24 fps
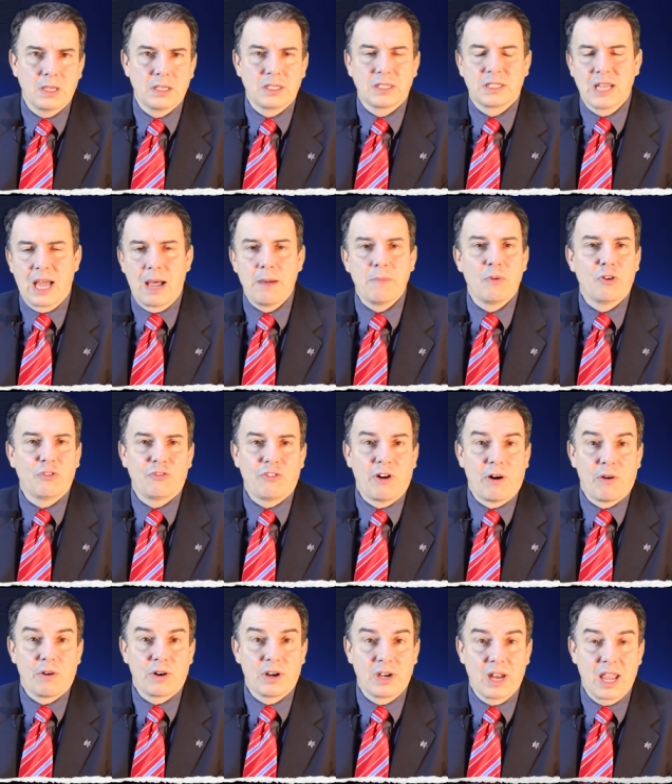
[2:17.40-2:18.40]
Some of
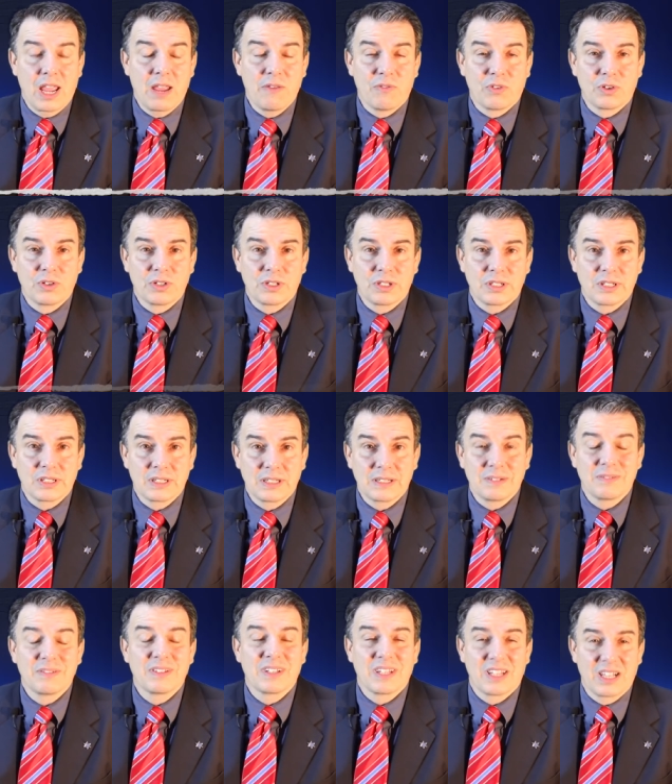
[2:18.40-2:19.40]
our neighbors
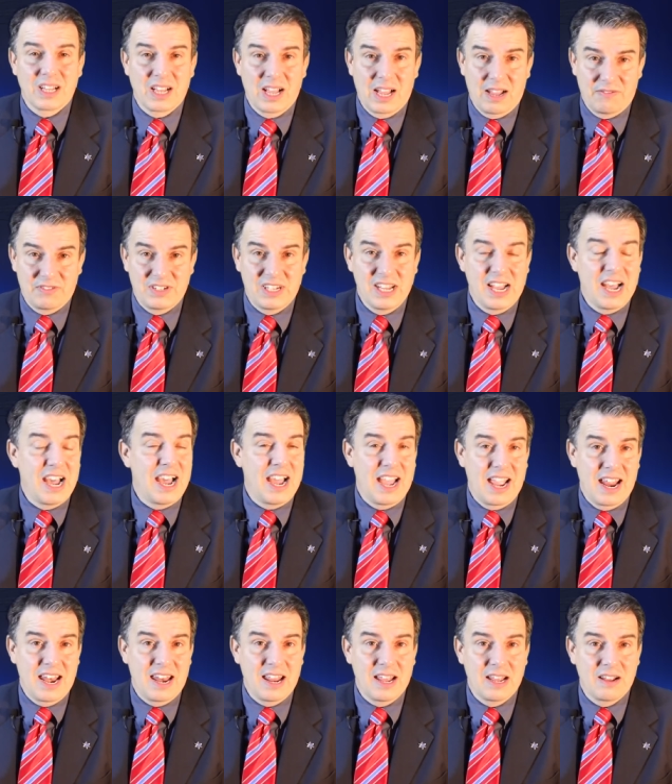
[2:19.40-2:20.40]
have
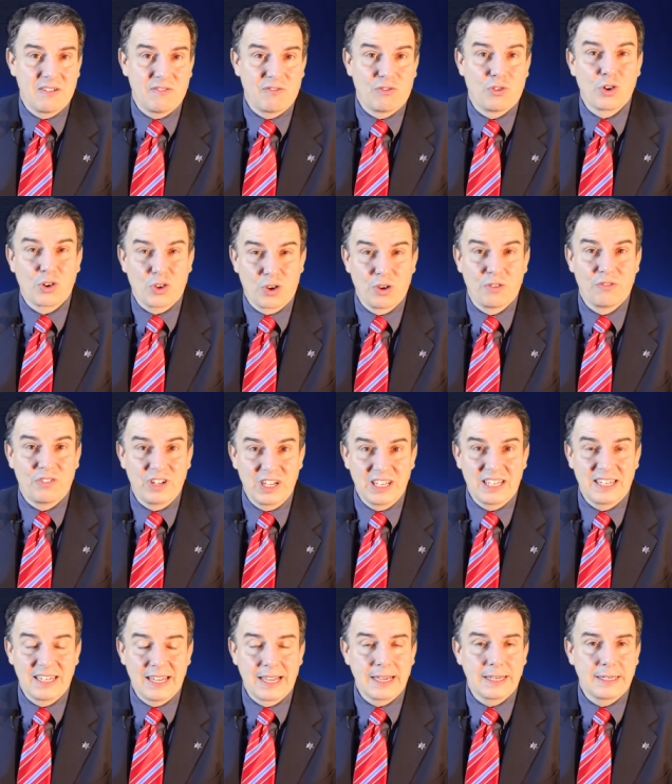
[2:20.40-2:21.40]
died for
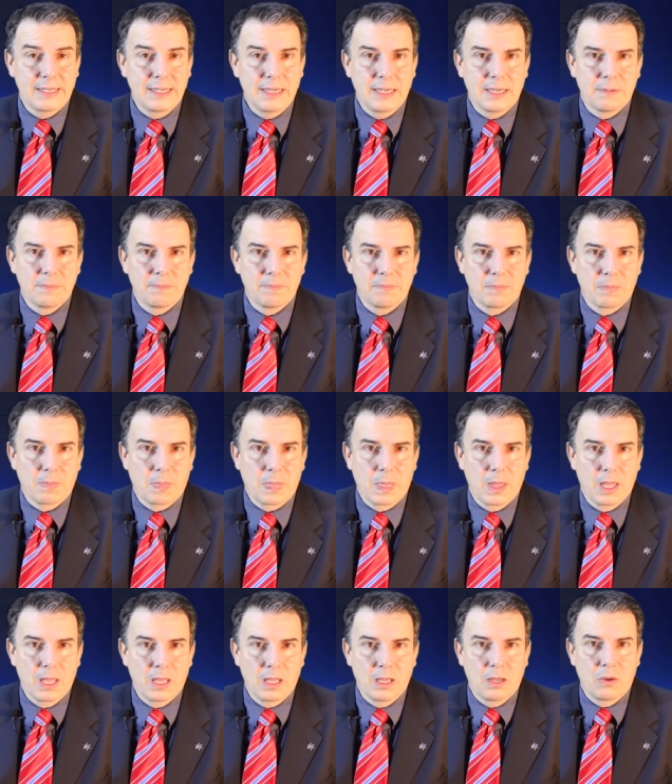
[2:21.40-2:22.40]
COVID nineteen.
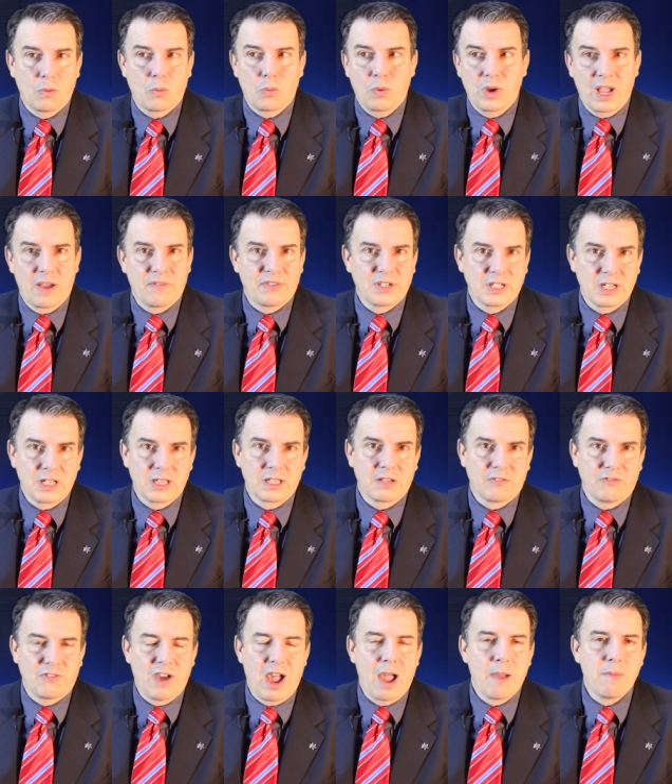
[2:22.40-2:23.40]
We have seen the
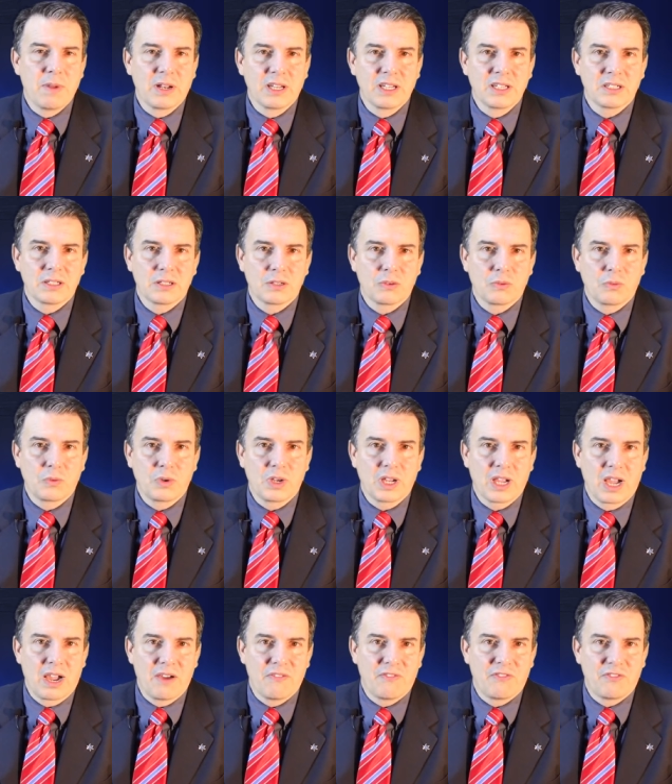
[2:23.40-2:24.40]
families, we
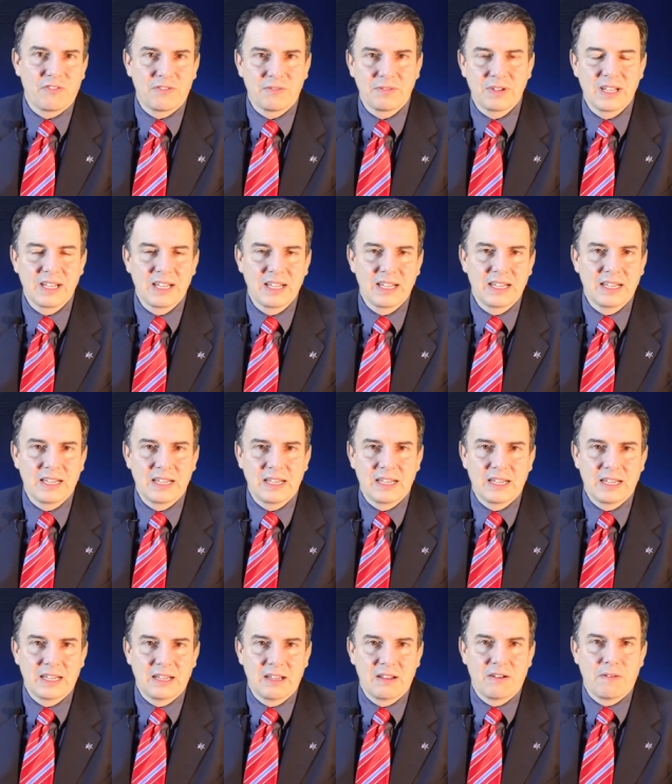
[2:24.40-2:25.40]
have
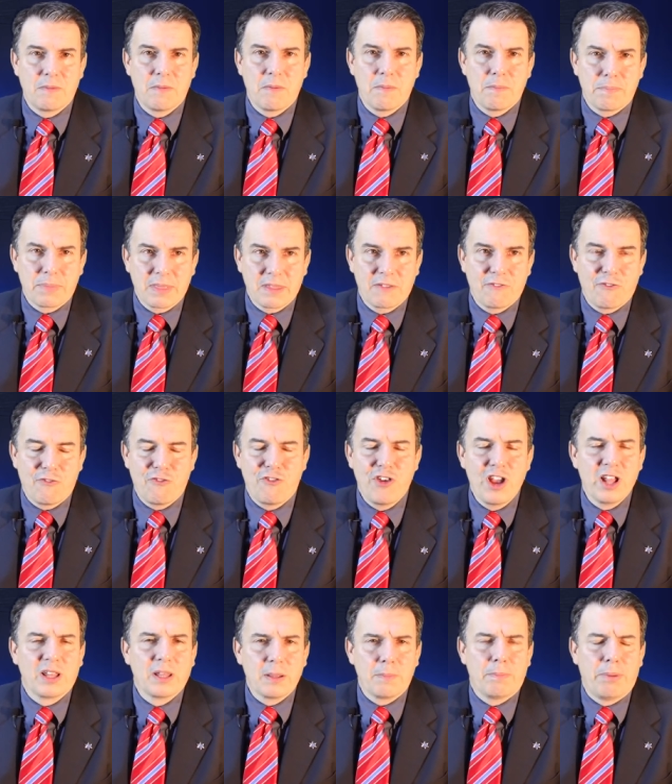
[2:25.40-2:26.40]

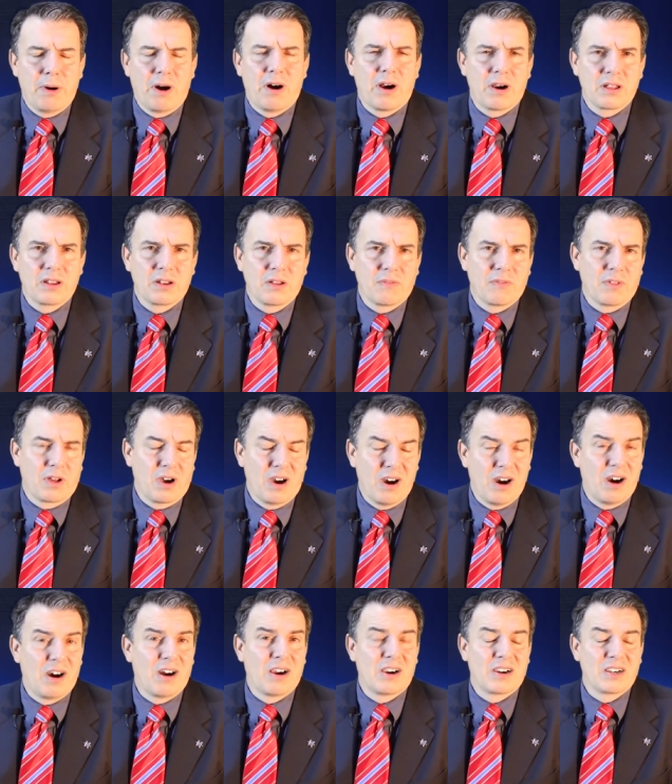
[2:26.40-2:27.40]
felt the burden of the
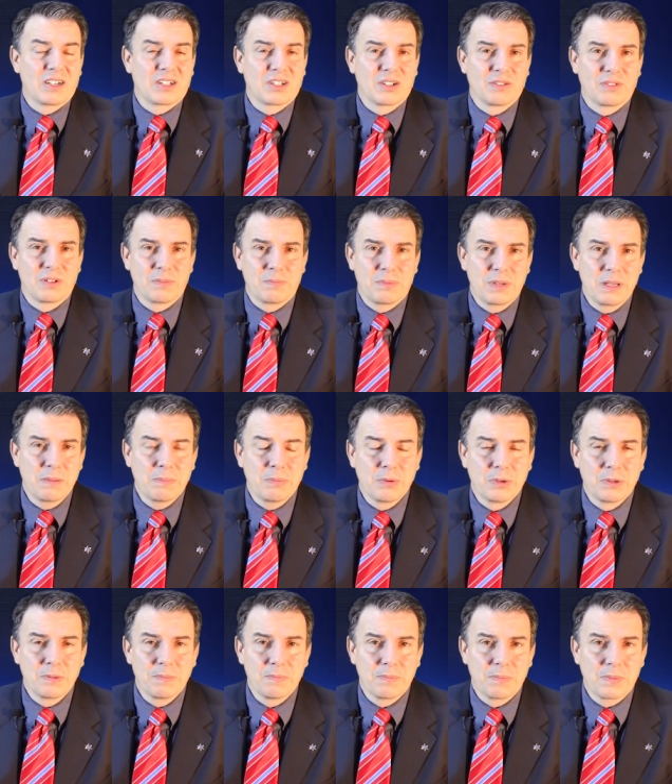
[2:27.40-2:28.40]
hearts of the
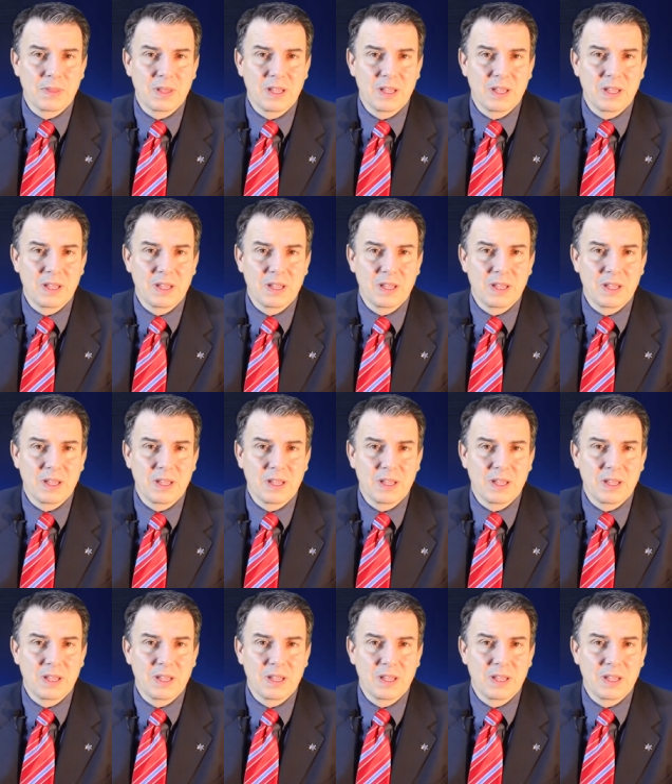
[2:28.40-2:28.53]
people.